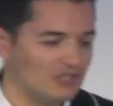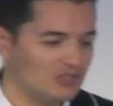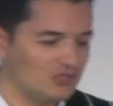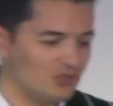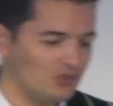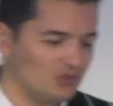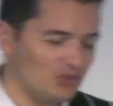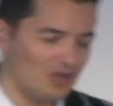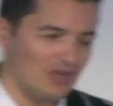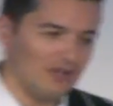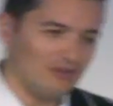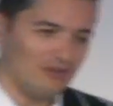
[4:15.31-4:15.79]

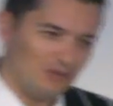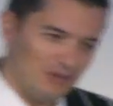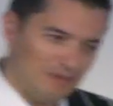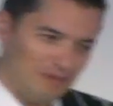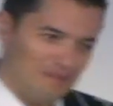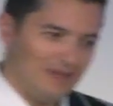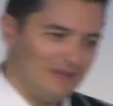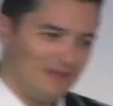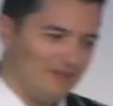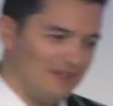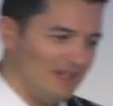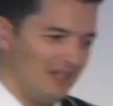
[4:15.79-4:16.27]
So
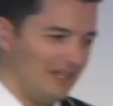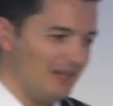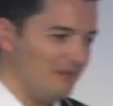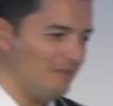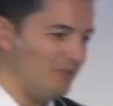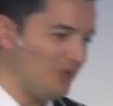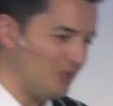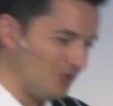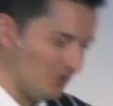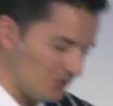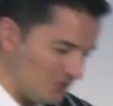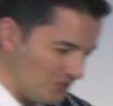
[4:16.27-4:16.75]
we met there
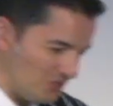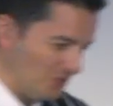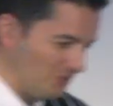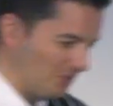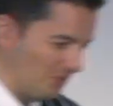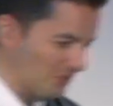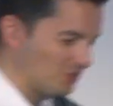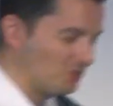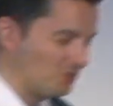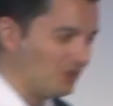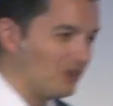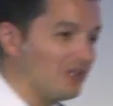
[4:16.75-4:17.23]
because she
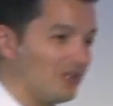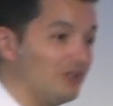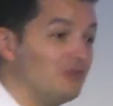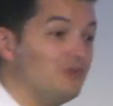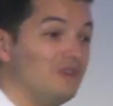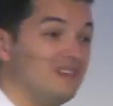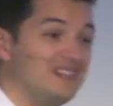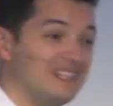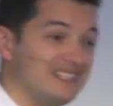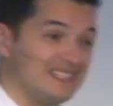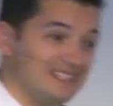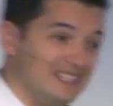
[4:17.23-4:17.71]
was
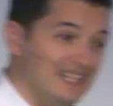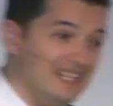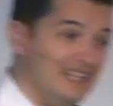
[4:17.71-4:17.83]
working with the